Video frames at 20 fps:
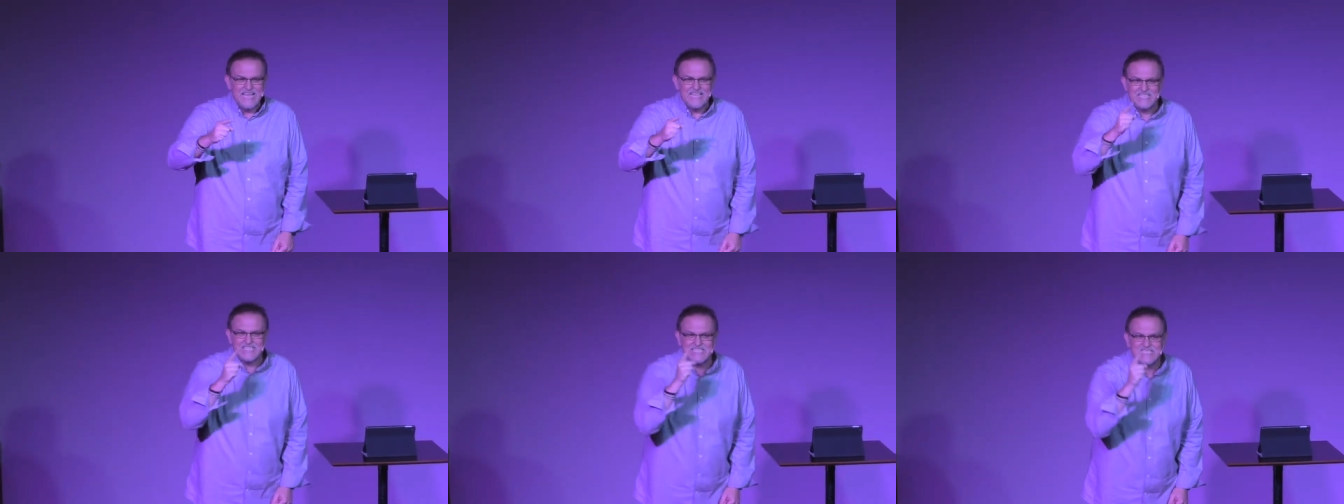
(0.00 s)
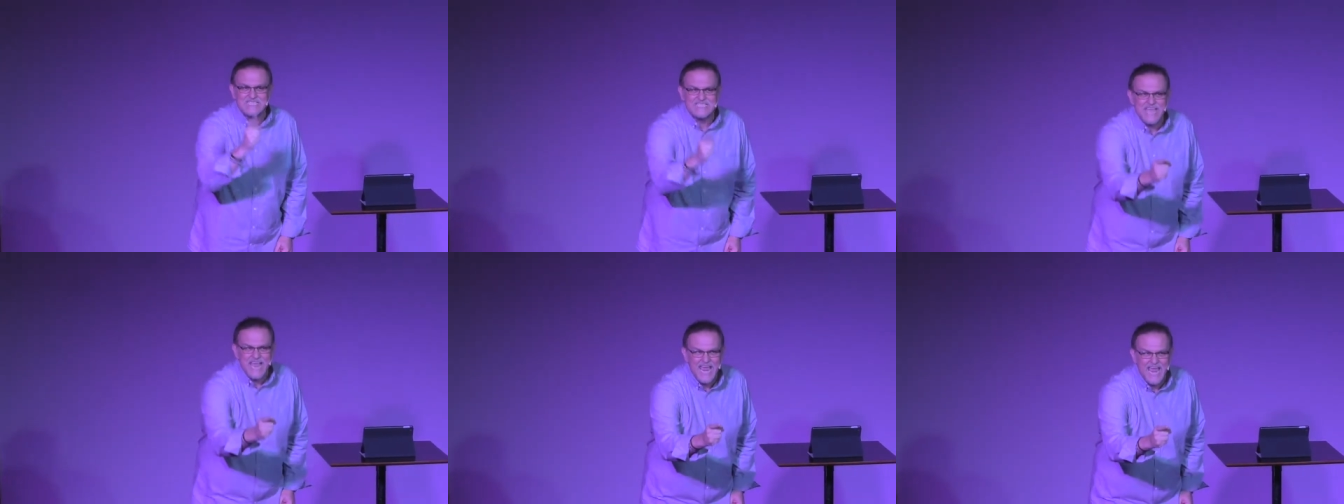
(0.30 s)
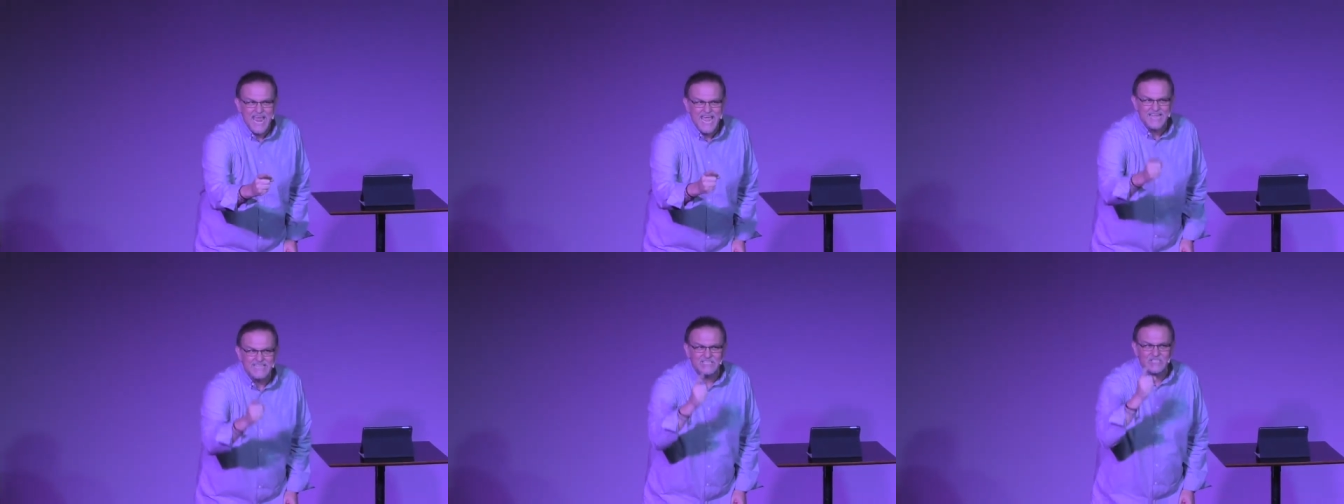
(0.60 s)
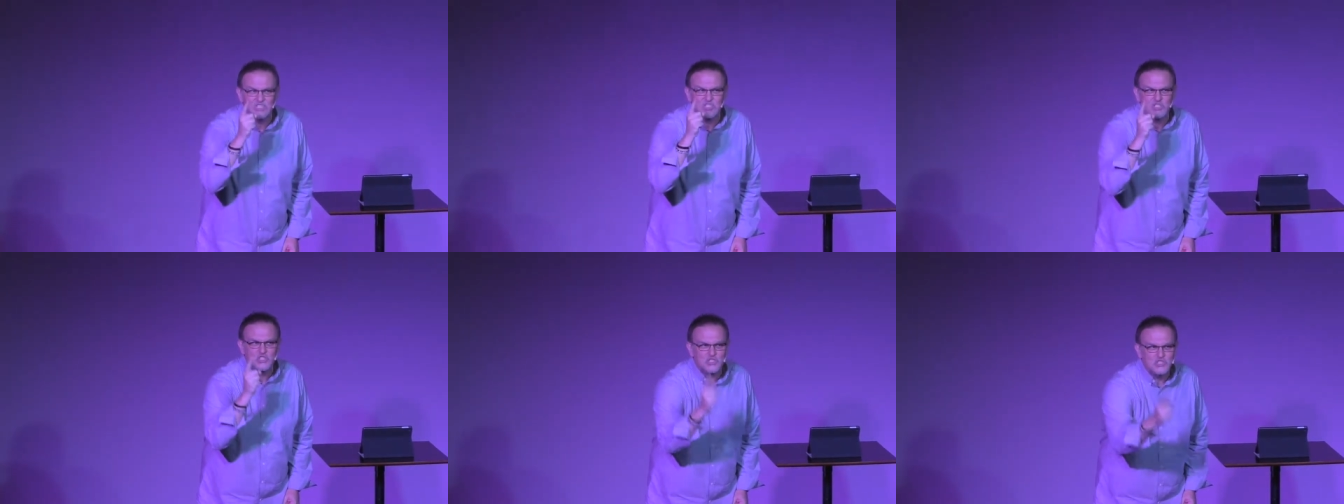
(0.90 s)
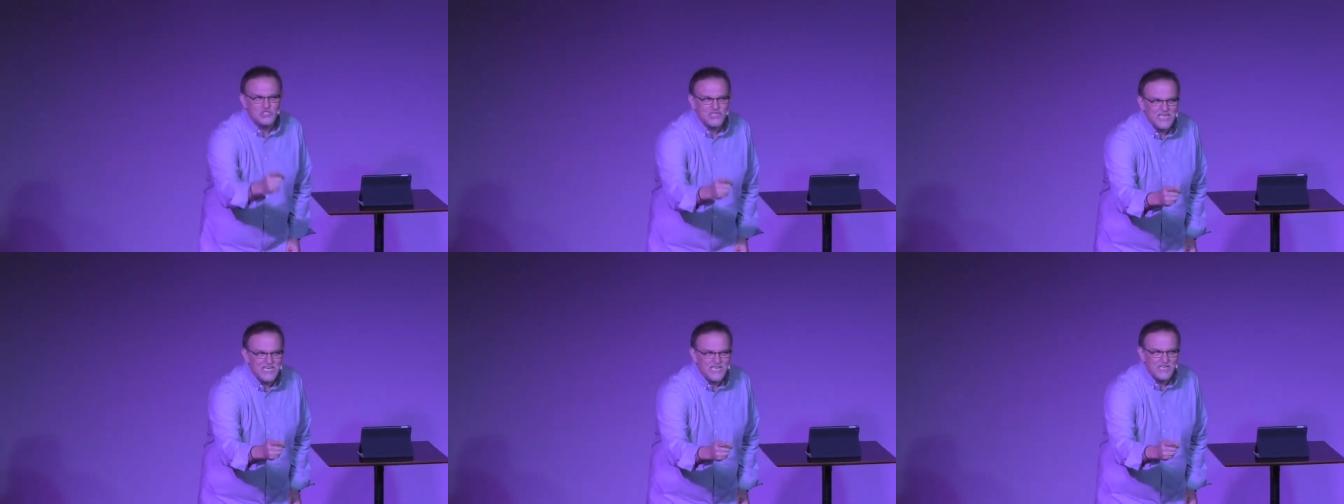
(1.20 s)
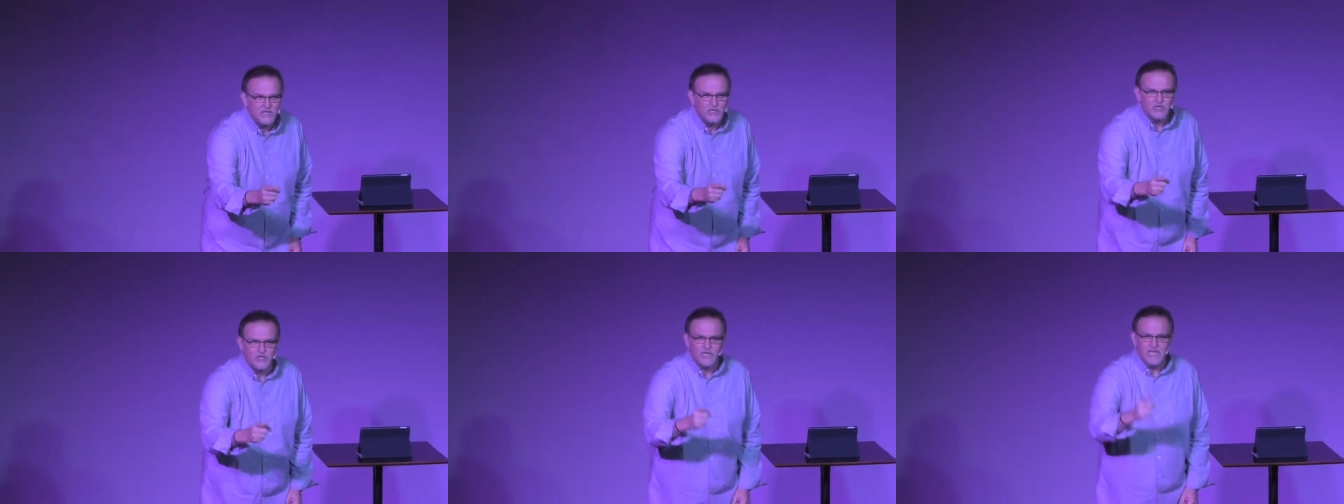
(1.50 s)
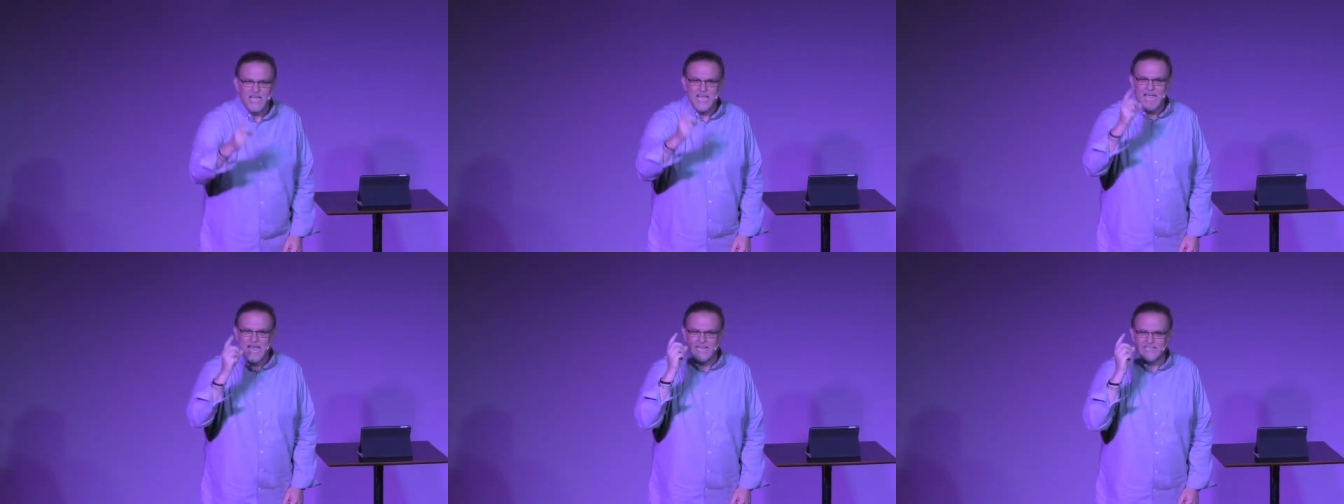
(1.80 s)
Stand
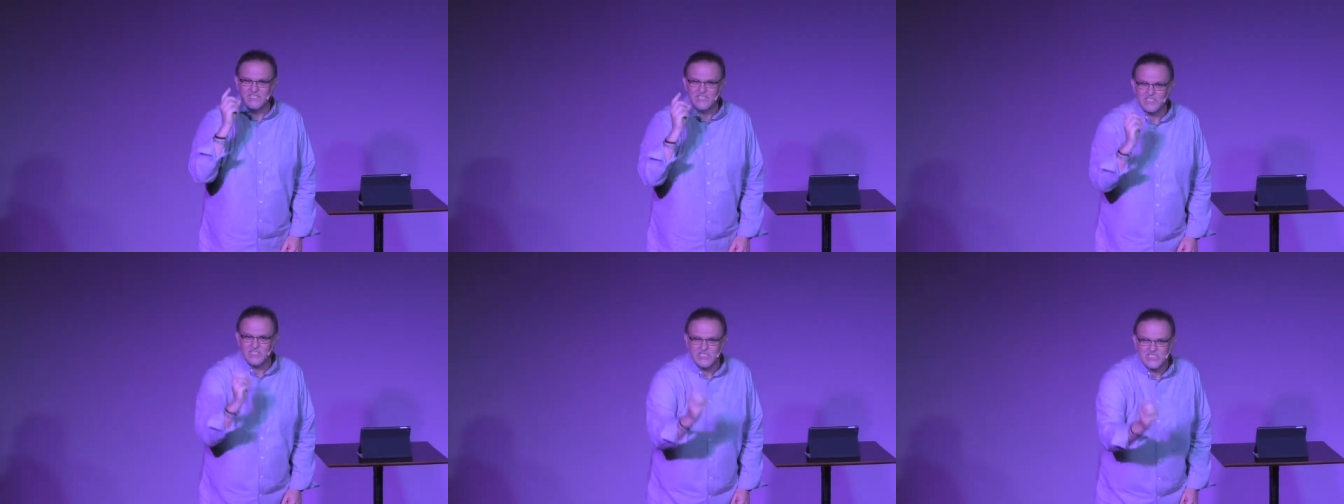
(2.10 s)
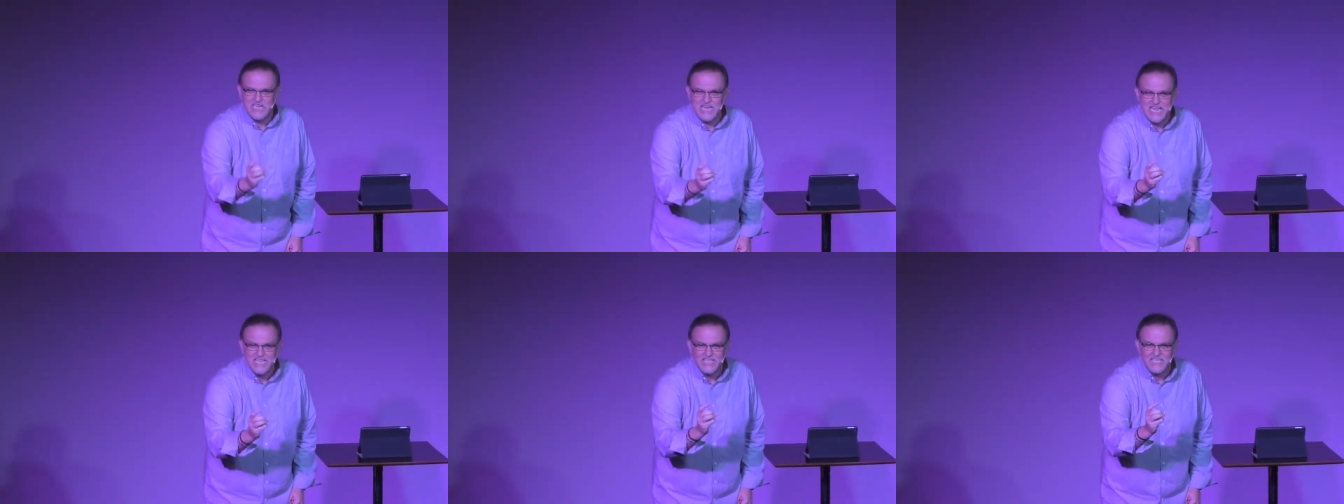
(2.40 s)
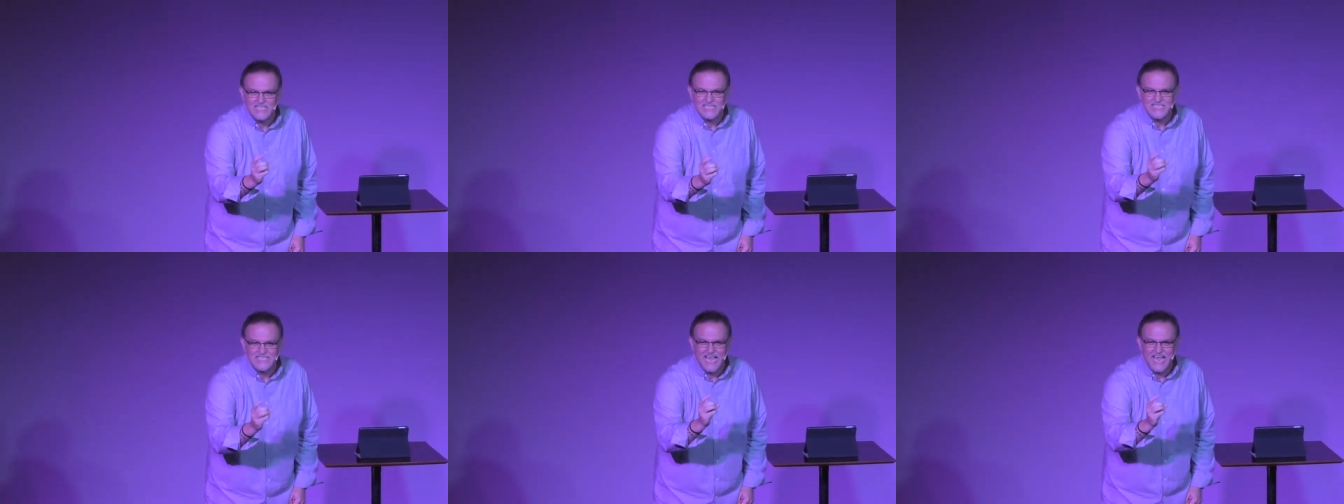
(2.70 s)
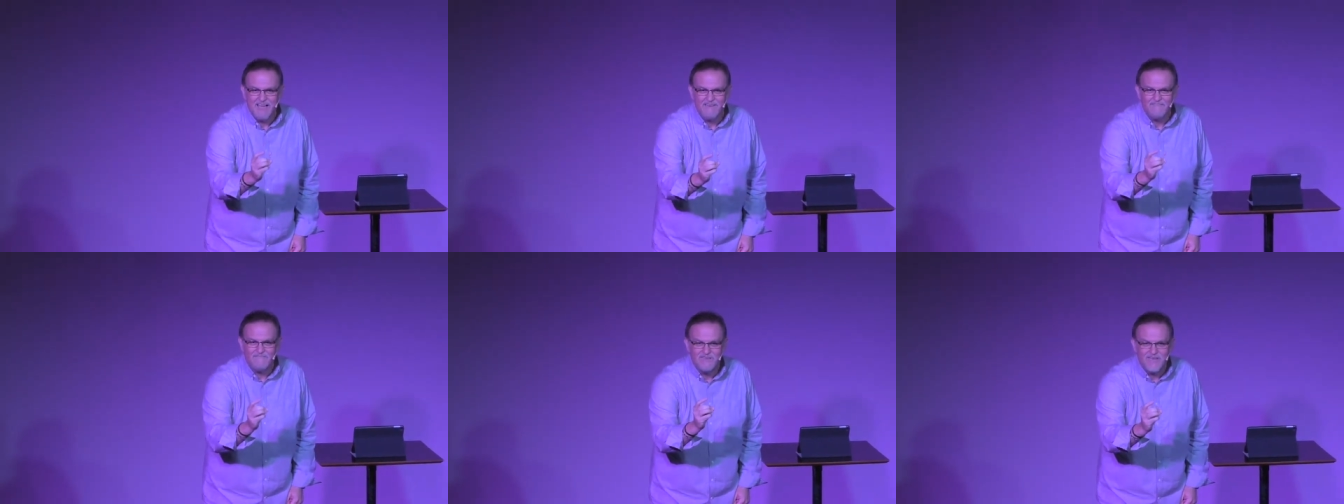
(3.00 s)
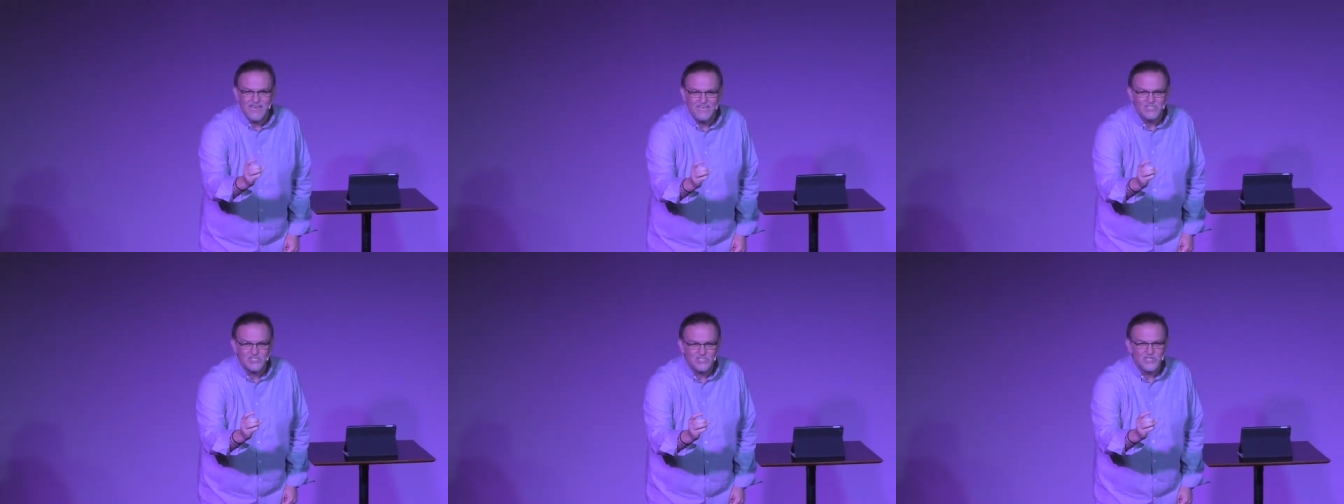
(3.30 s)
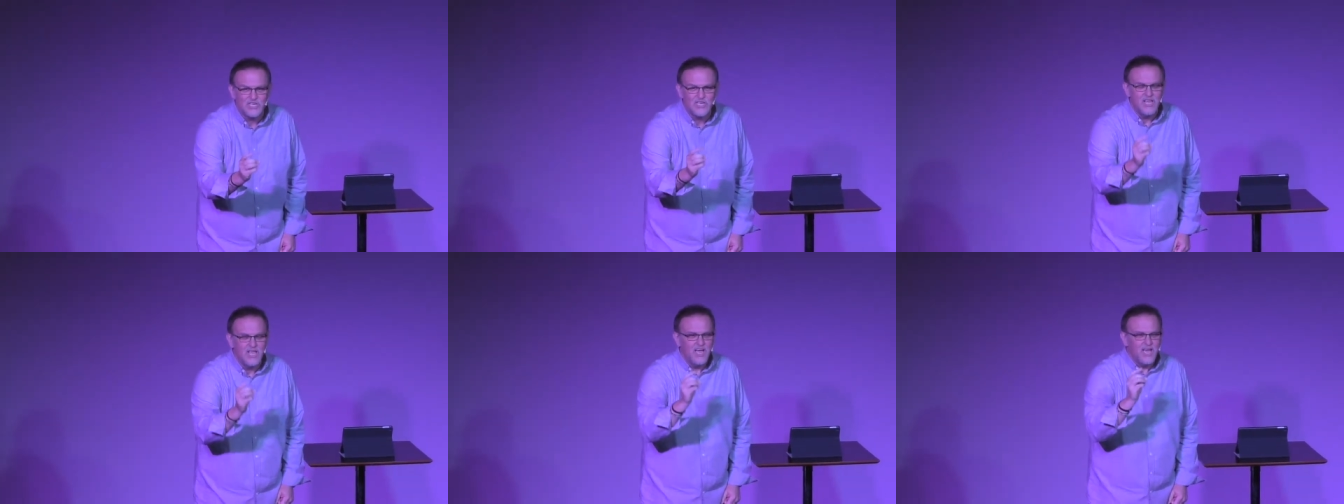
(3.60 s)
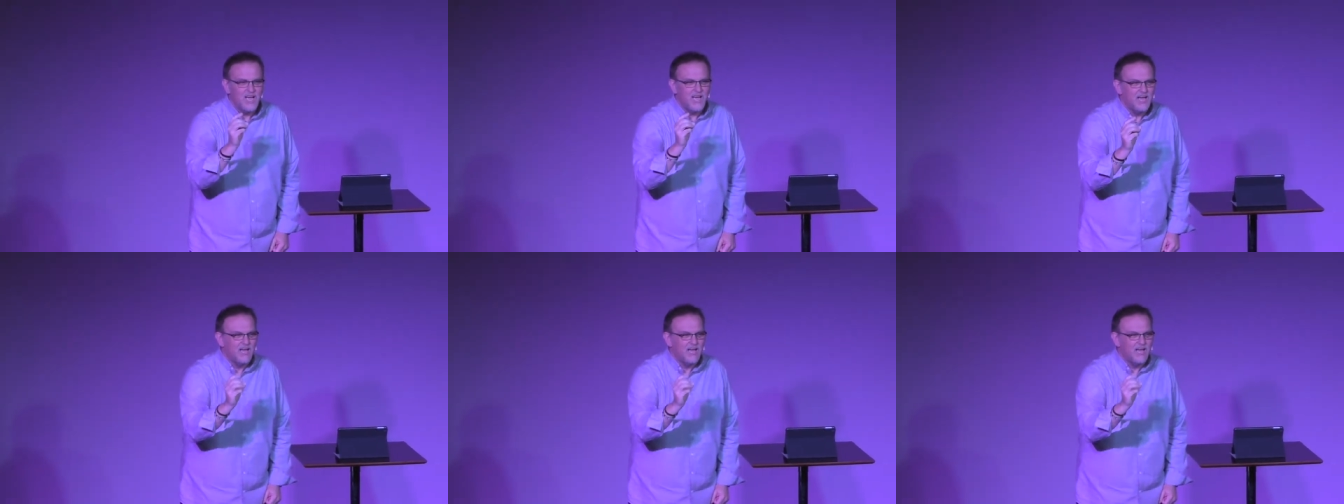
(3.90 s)
still and see the salvation